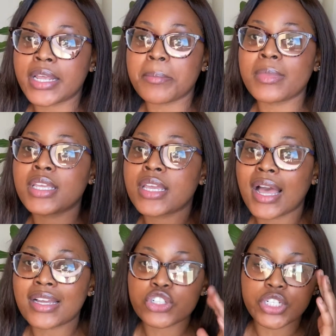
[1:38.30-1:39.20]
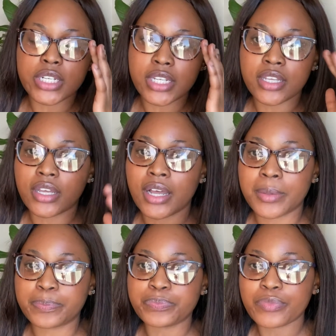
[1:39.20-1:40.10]
me actually
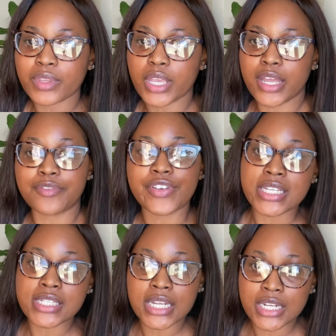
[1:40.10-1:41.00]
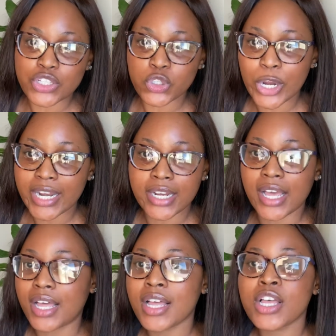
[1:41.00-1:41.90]
invest in a
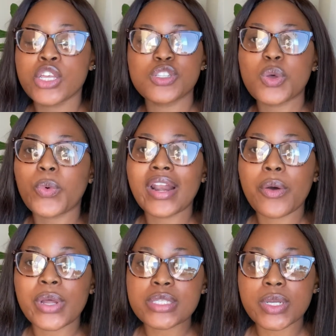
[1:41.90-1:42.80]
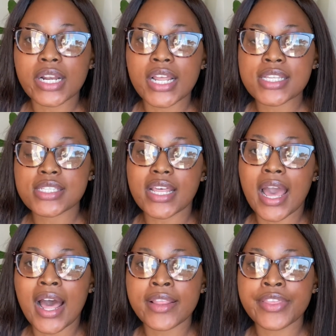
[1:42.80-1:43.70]
straightener. So when I went to Clicks, they
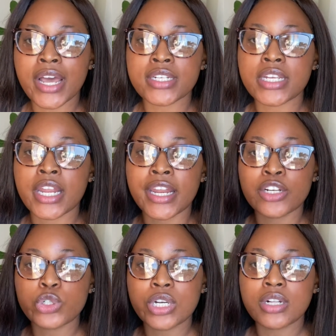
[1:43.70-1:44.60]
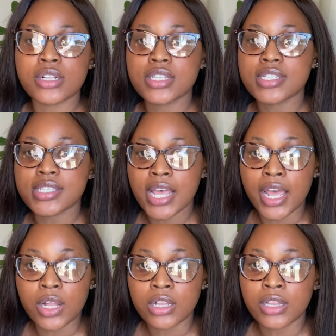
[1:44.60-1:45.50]
had that electrical
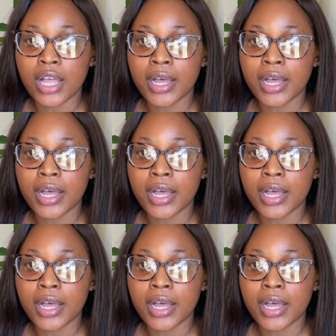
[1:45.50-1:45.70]
sale